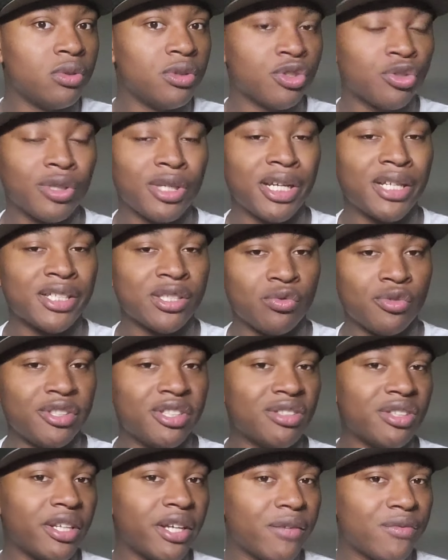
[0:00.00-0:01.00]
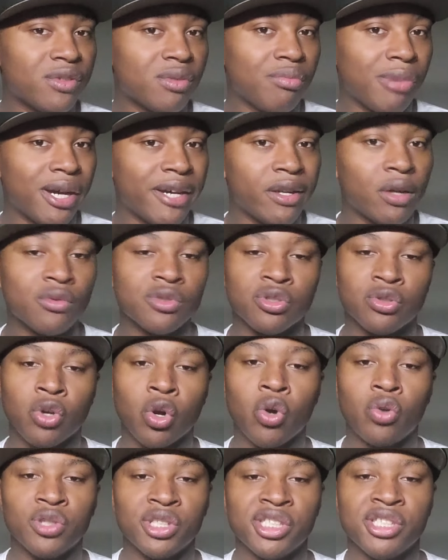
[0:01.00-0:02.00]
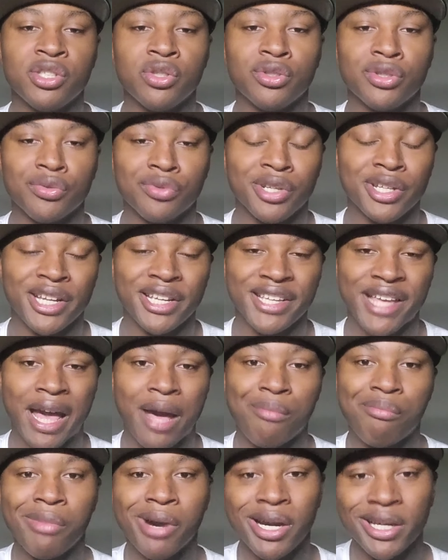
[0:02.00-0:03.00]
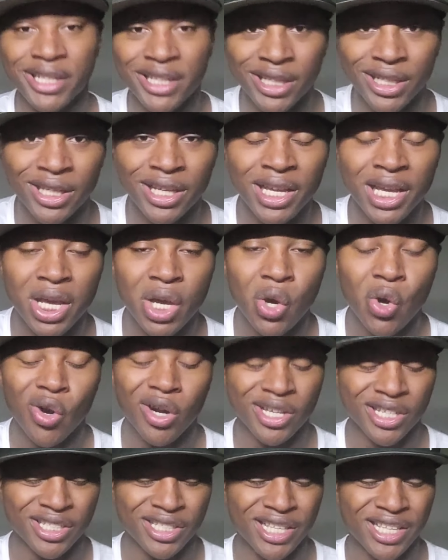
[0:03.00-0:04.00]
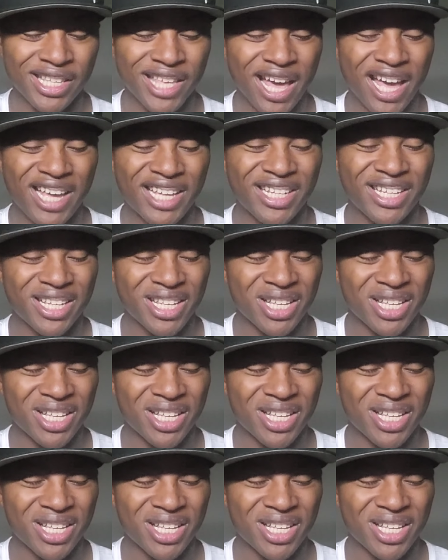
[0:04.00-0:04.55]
Show that you really love somebody. Don't go just use them because they got money or because they got